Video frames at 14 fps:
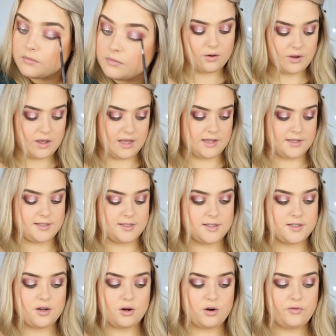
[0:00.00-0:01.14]
Okay,
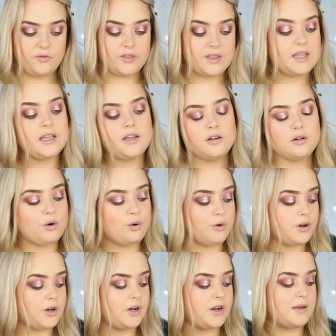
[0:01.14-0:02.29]
so for the inner
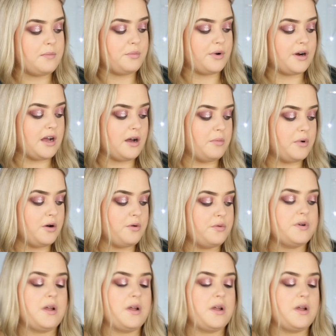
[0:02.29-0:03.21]
corner and brow bone,